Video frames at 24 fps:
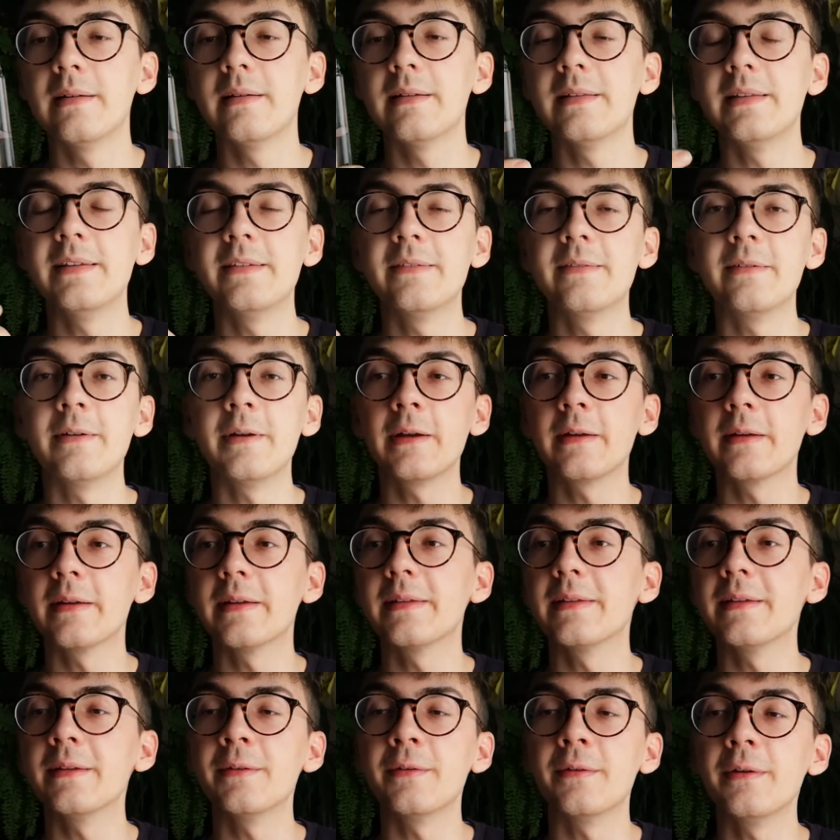This
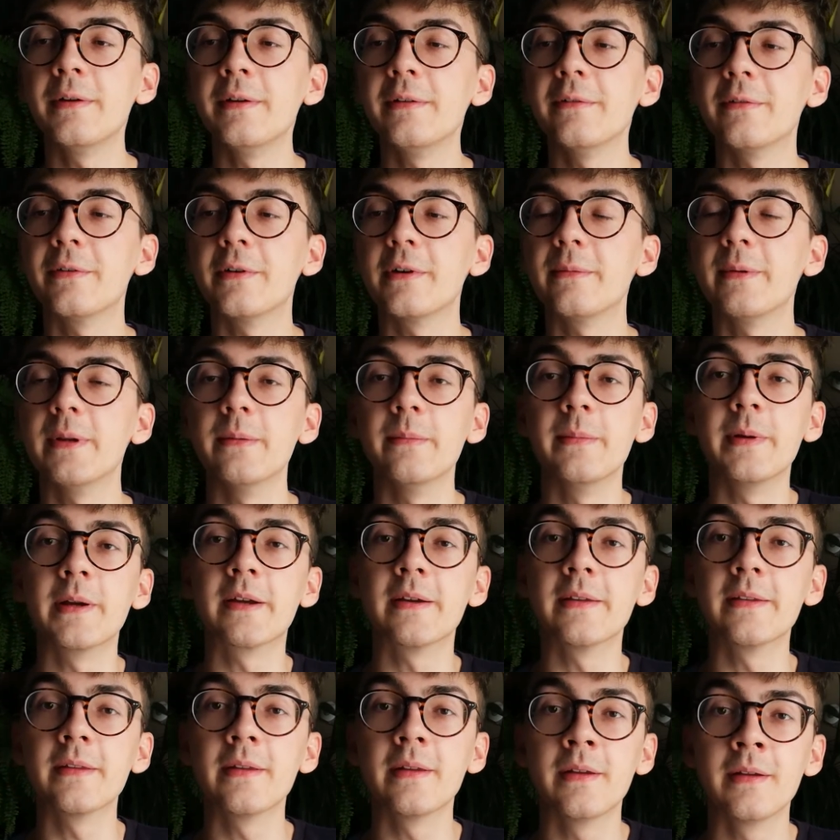fragrance is ruined for me,
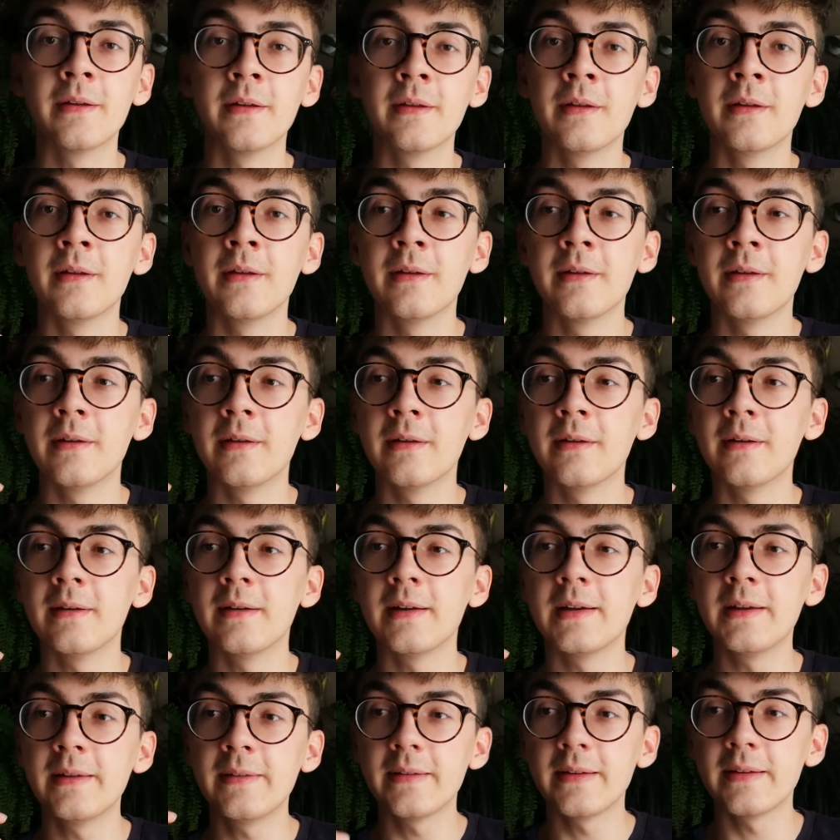because
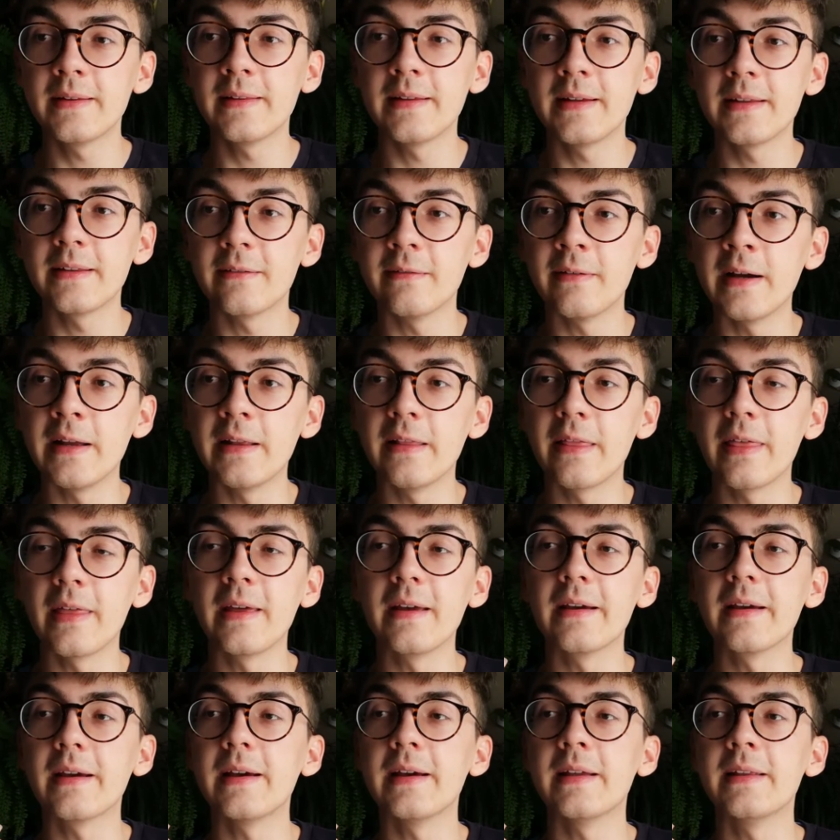he said that wine
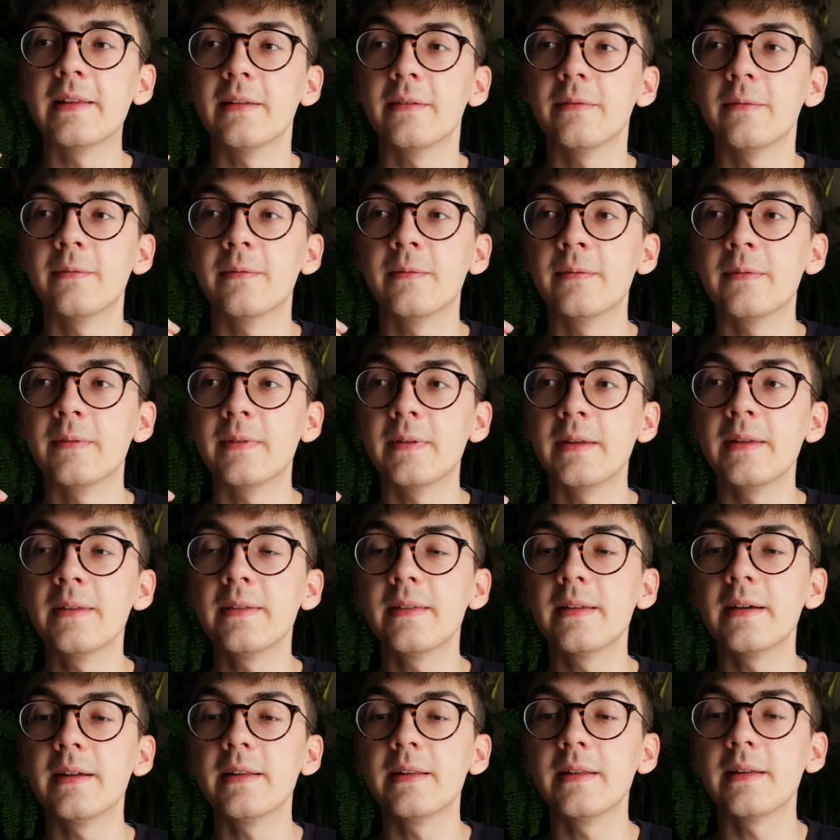thing, and since
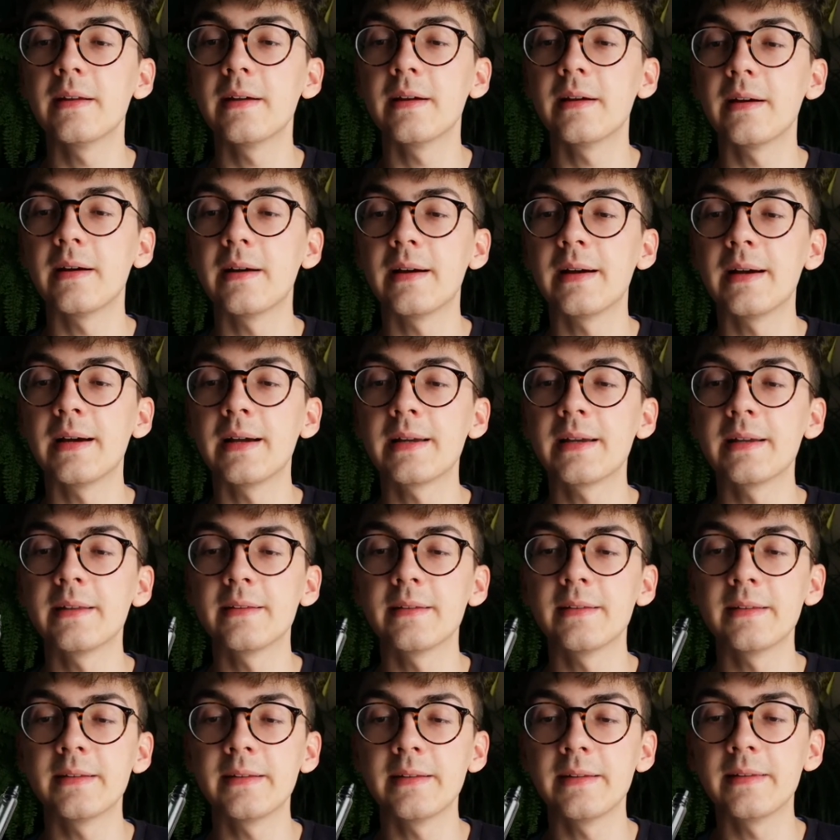then I can
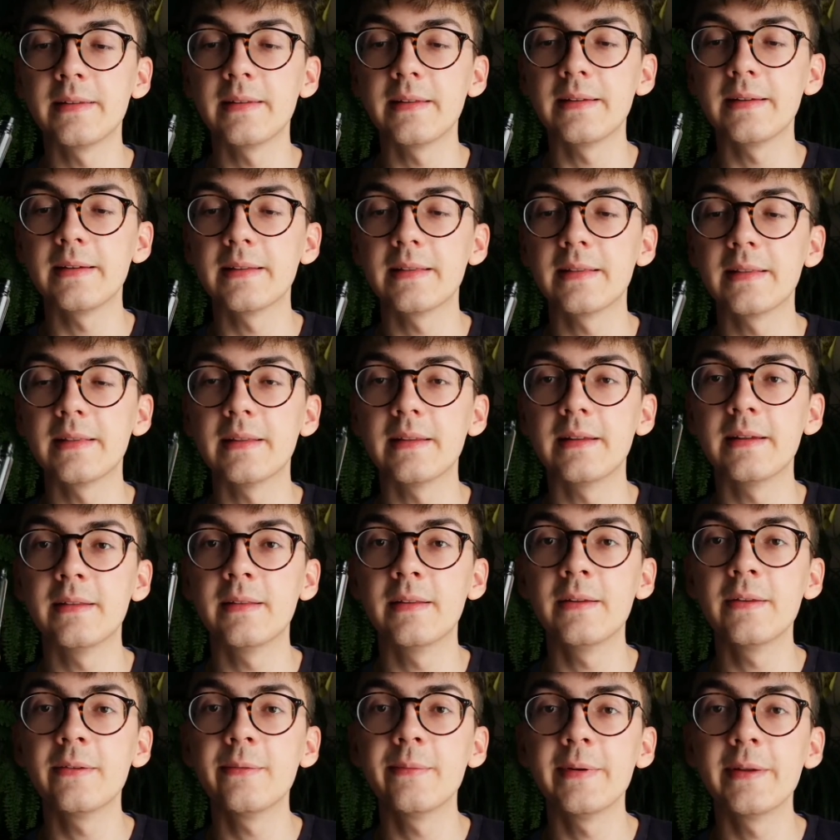totally see it.
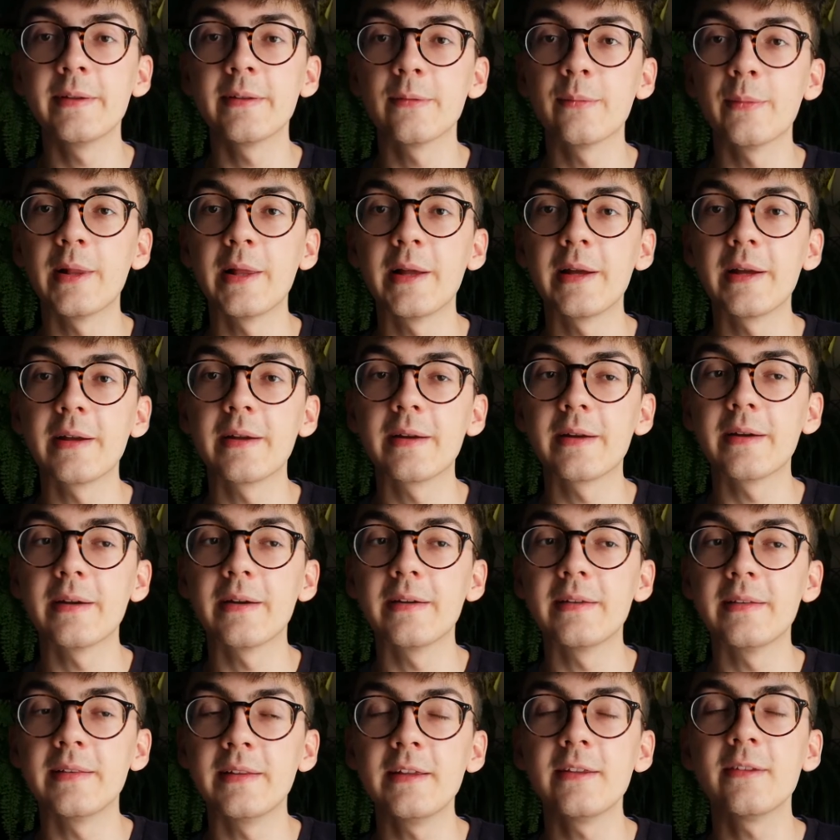This smells like
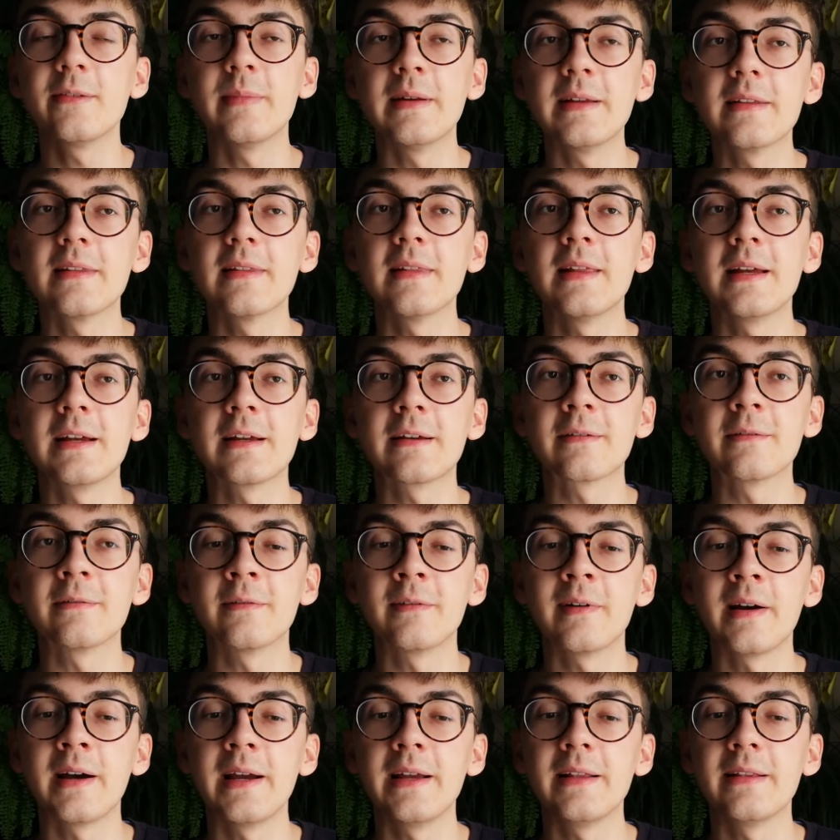
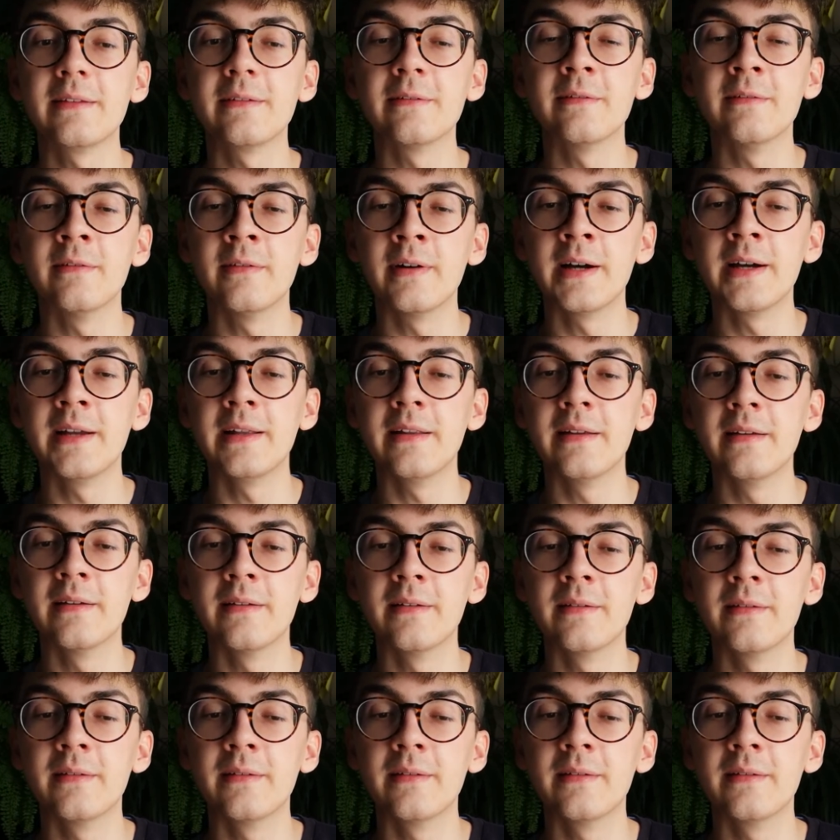white wine.